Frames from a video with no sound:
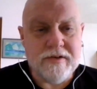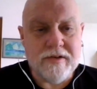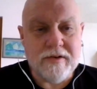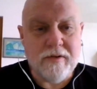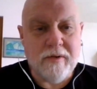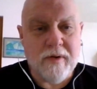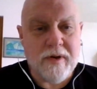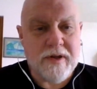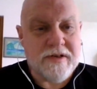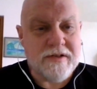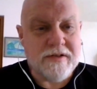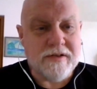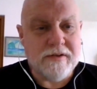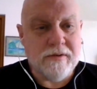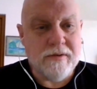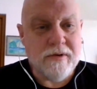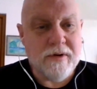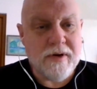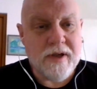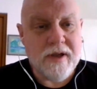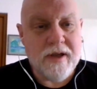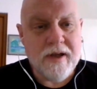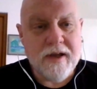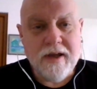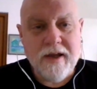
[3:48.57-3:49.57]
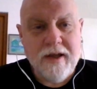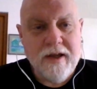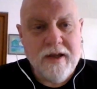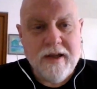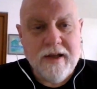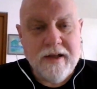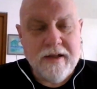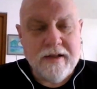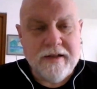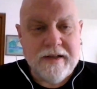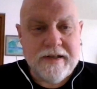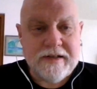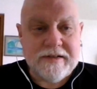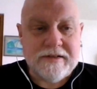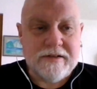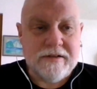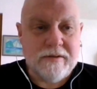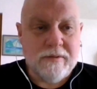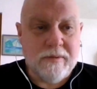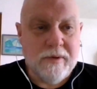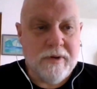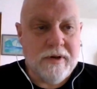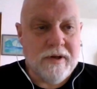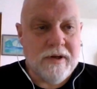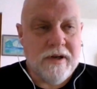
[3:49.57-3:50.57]
a great story, that's the
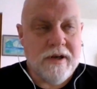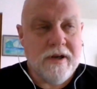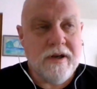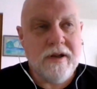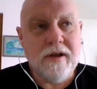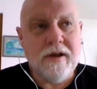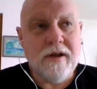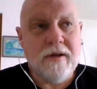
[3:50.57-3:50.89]
one.